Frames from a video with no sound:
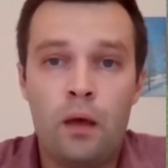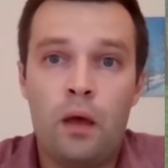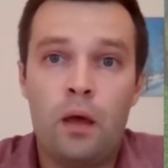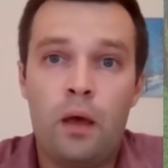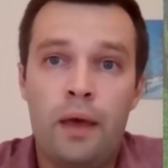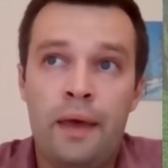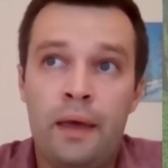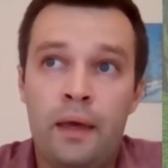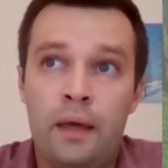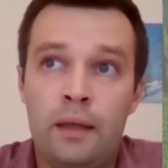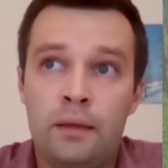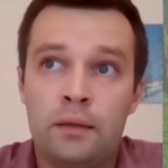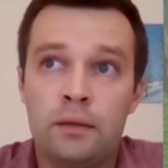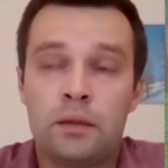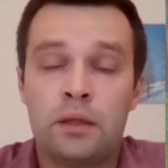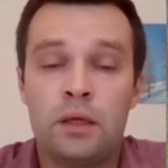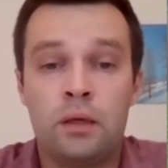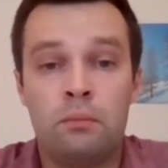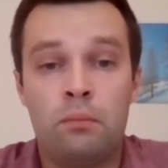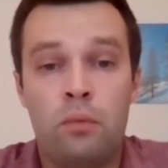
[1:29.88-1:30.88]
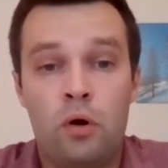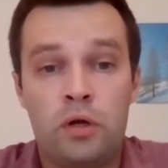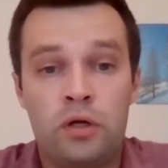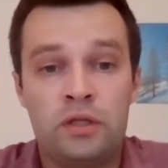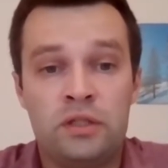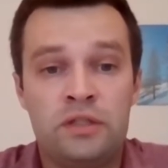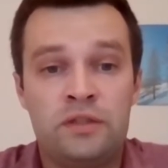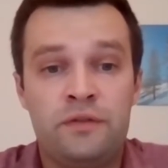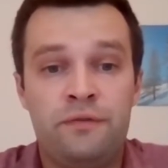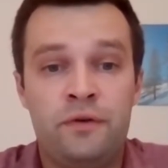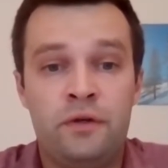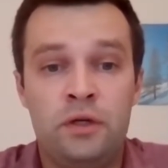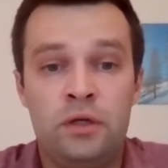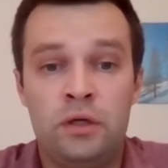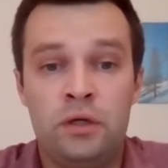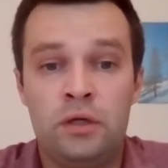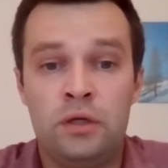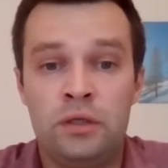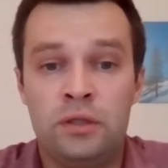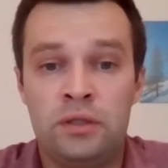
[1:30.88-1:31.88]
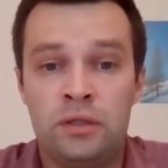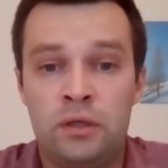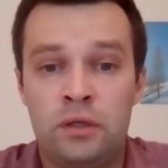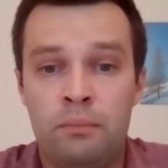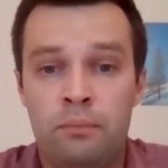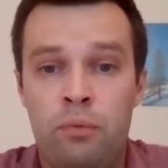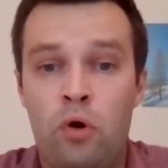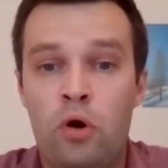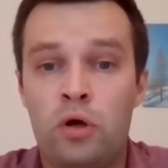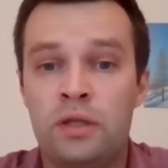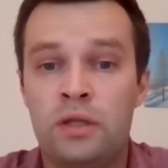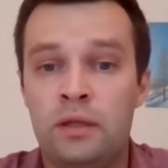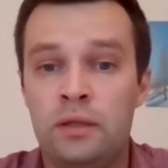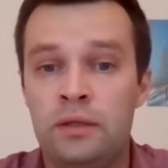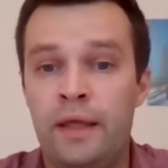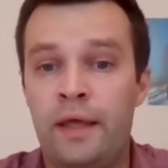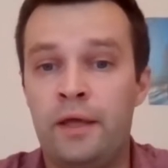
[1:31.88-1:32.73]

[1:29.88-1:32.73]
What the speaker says: And king boris fir is an important